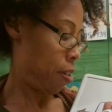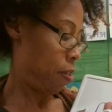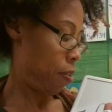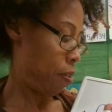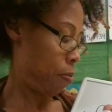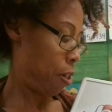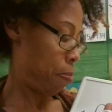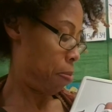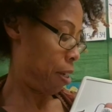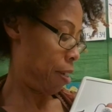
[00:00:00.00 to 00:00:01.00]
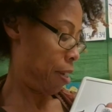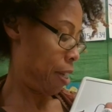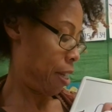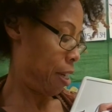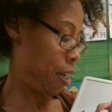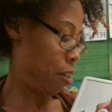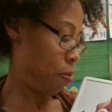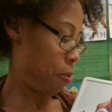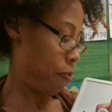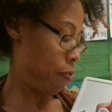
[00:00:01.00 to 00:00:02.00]
So we're going to put 10 in each
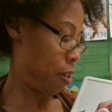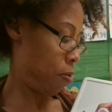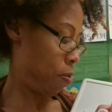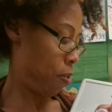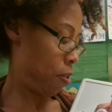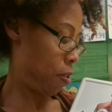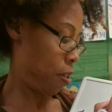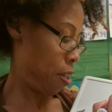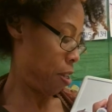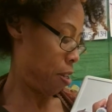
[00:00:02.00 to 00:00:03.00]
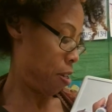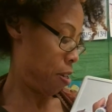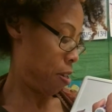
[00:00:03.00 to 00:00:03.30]
one of those. 10,